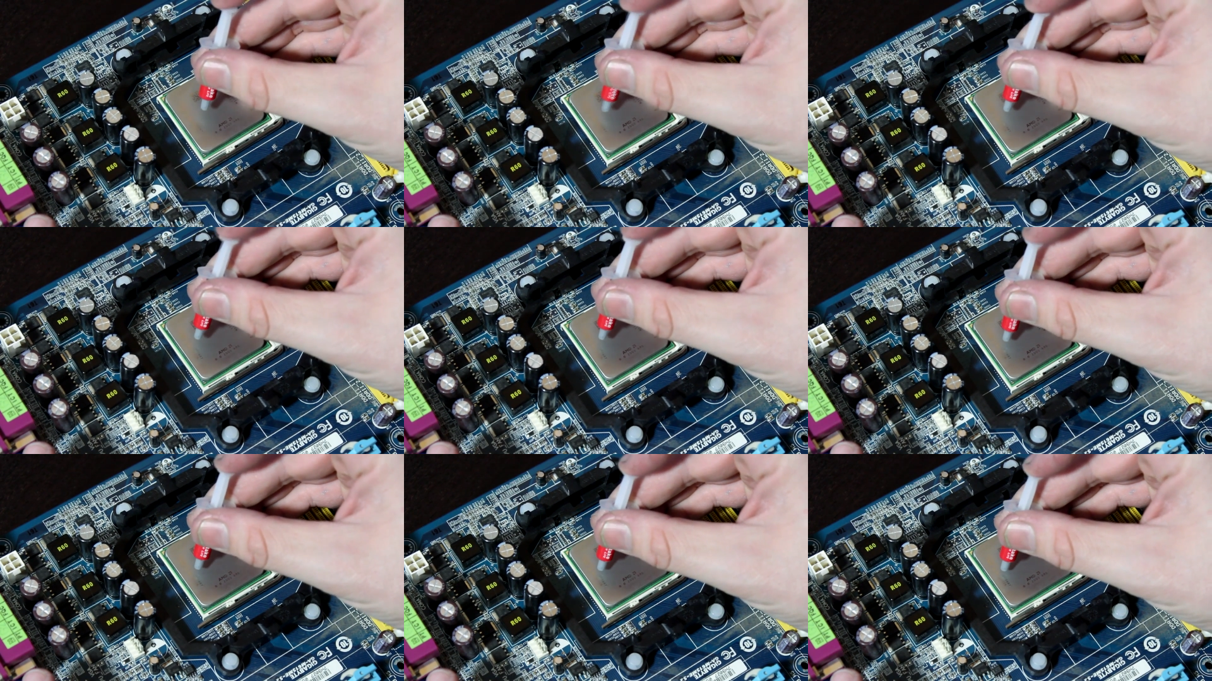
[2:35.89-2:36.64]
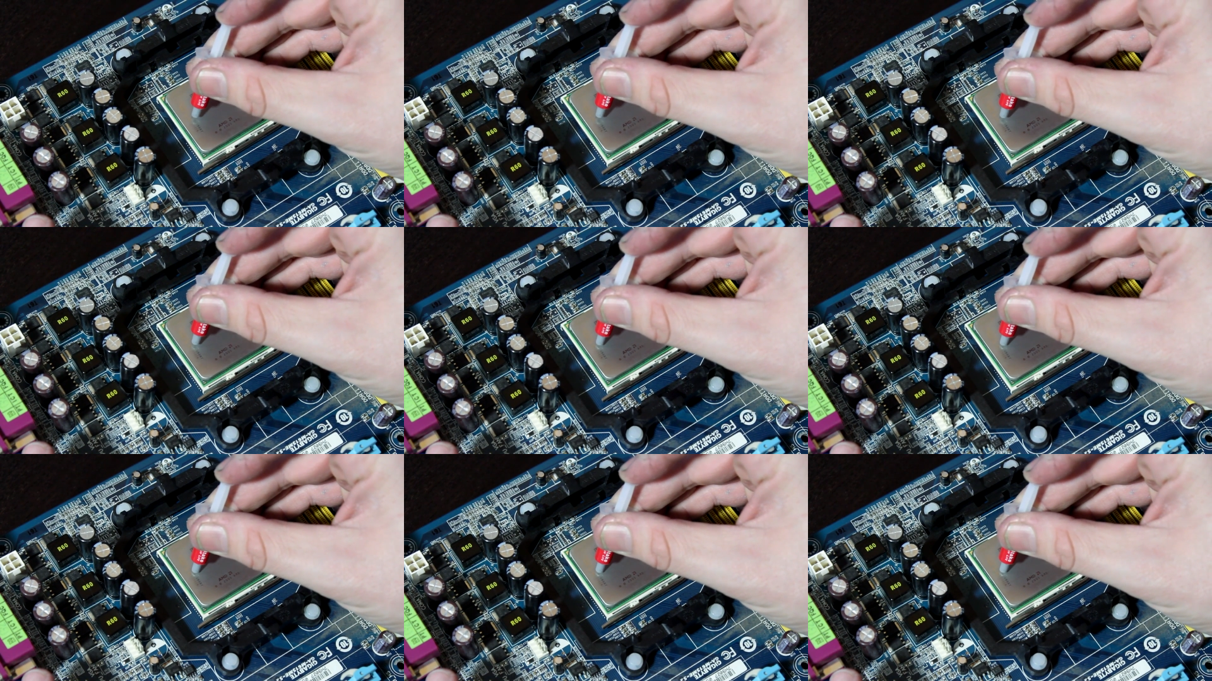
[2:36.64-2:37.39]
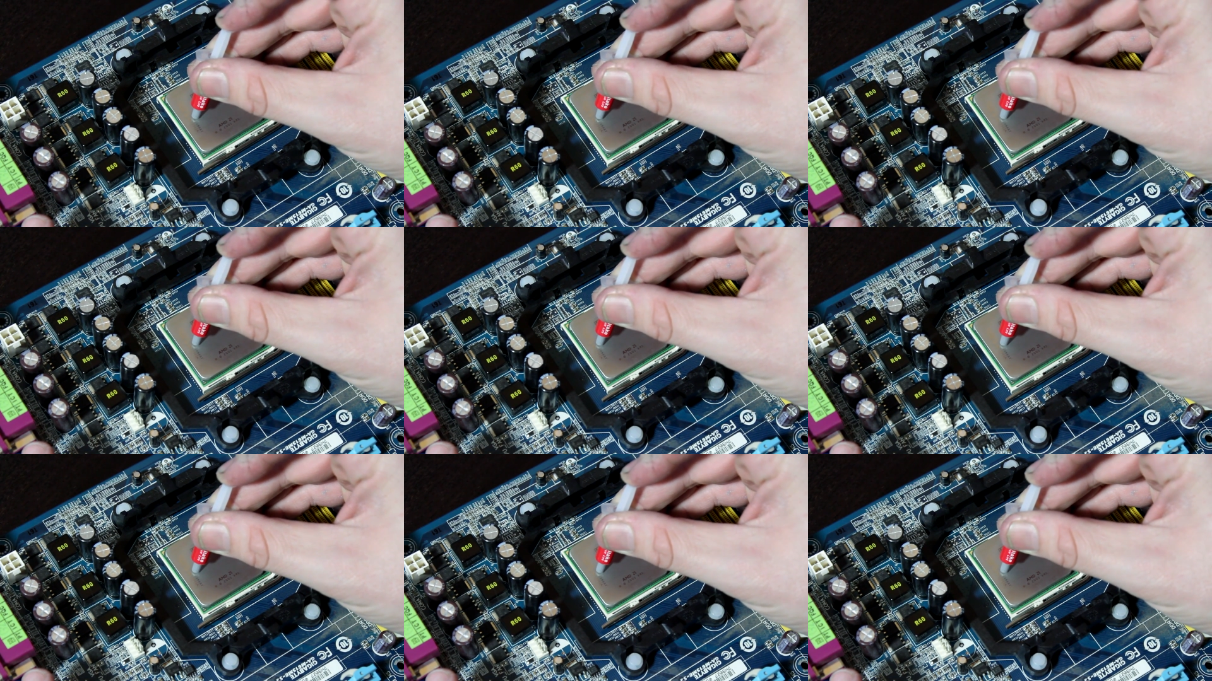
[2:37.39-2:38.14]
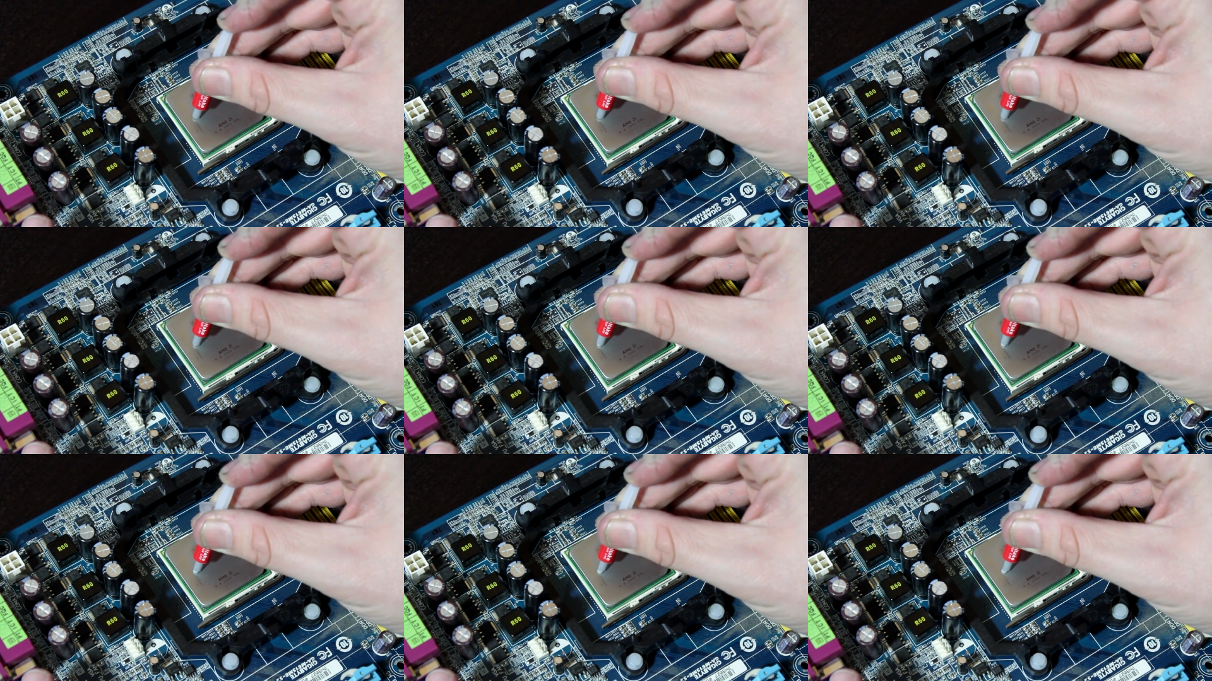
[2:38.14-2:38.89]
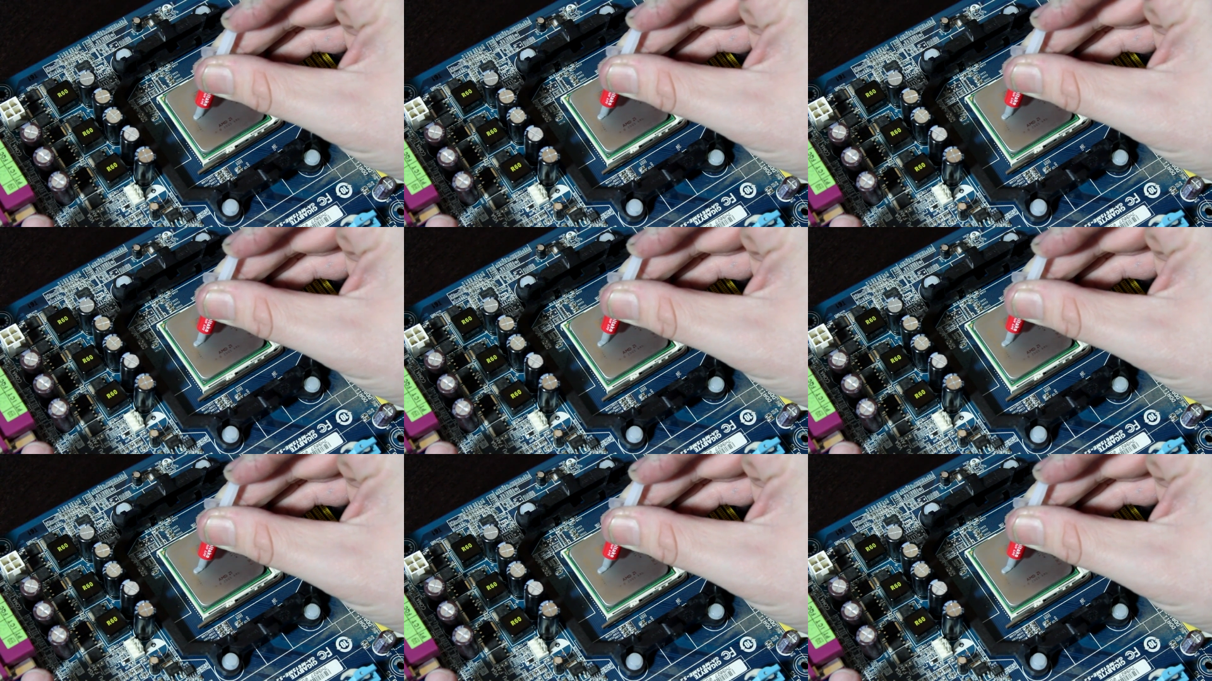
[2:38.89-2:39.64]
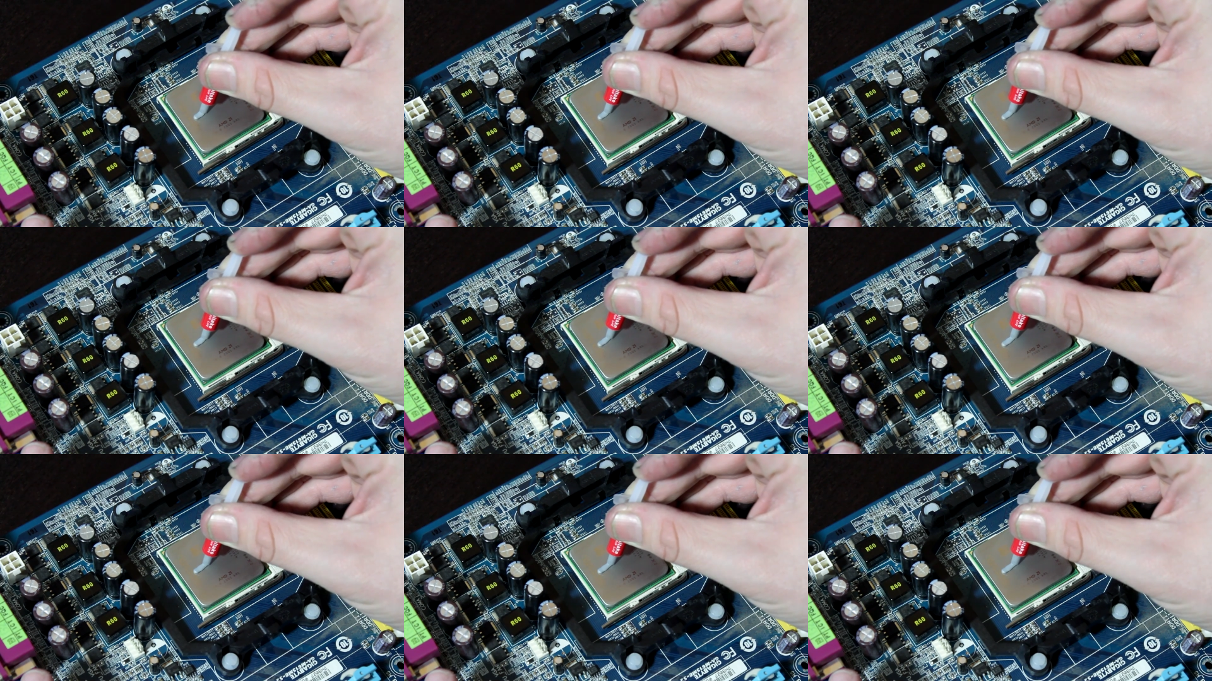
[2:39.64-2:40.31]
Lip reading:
(no speaker visible)